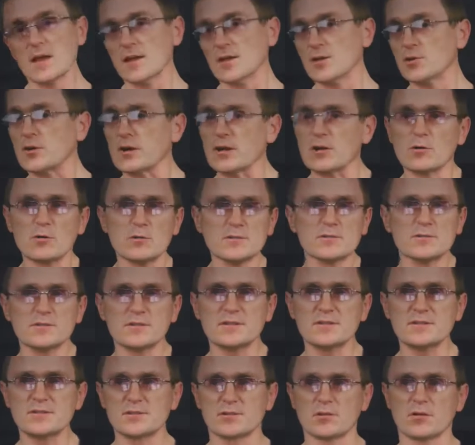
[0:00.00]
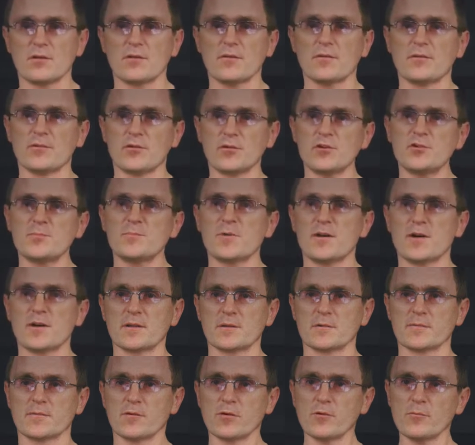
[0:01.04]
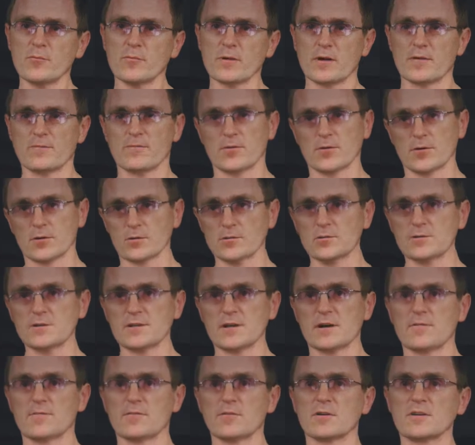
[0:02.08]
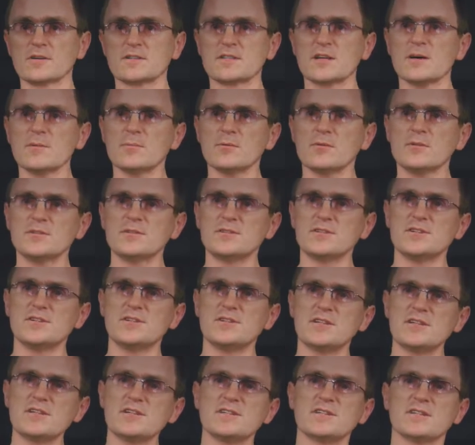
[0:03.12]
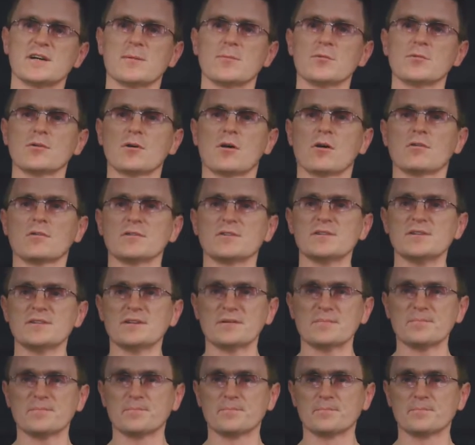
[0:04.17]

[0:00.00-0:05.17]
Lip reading: You can also install third-party firmware for your router, for example, DDWRT.